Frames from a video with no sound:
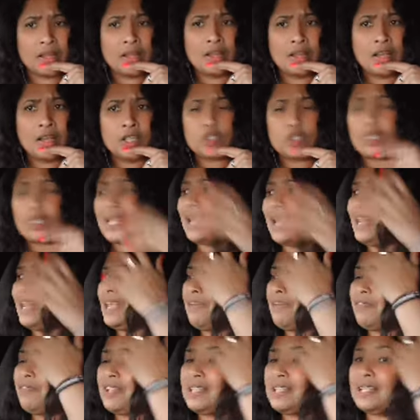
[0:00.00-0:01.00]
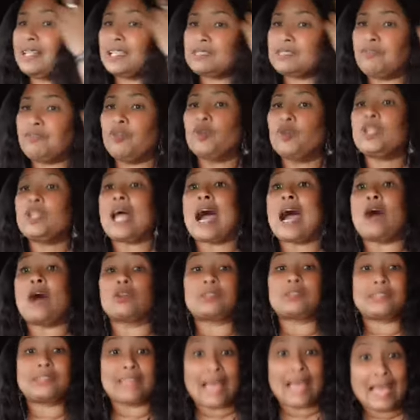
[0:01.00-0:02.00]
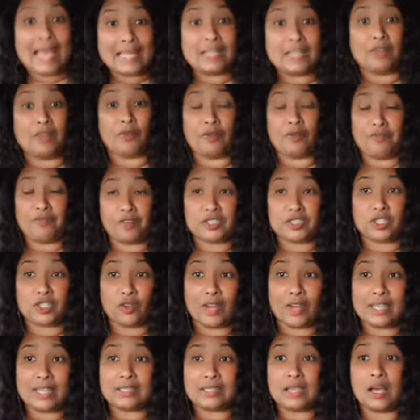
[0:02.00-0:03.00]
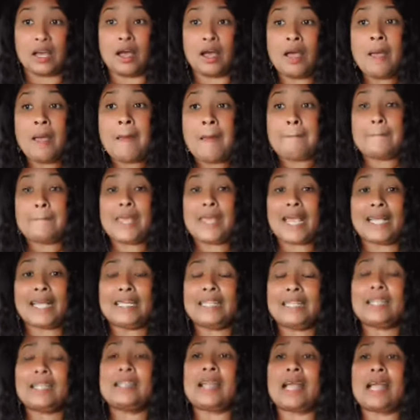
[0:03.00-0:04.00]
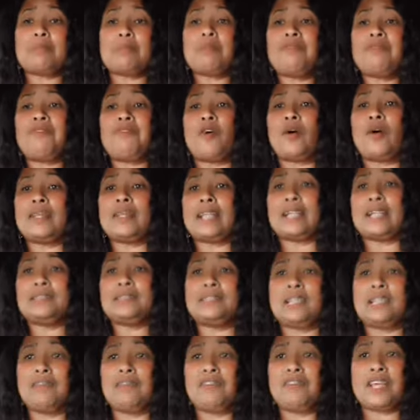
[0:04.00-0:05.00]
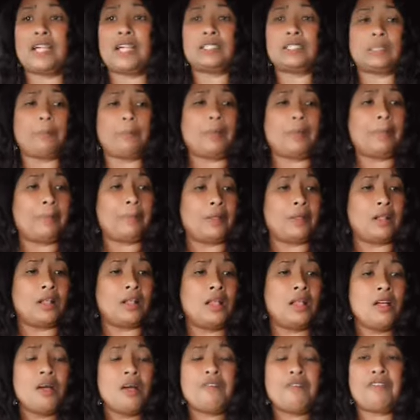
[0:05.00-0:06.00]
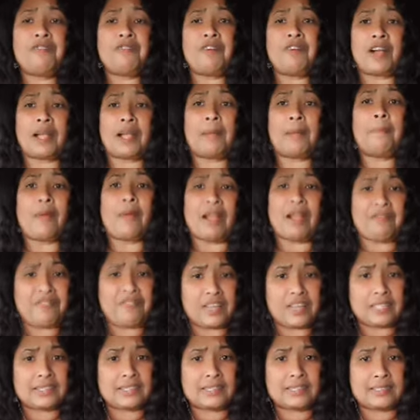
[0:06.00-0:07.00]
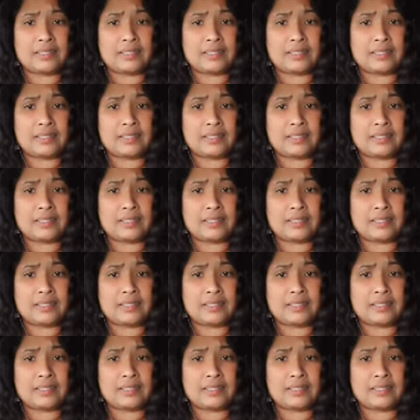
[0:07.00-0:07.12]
So they're leaving this food outside the refrigerator, making it the night before, and then serving it to people for fucking breakfast.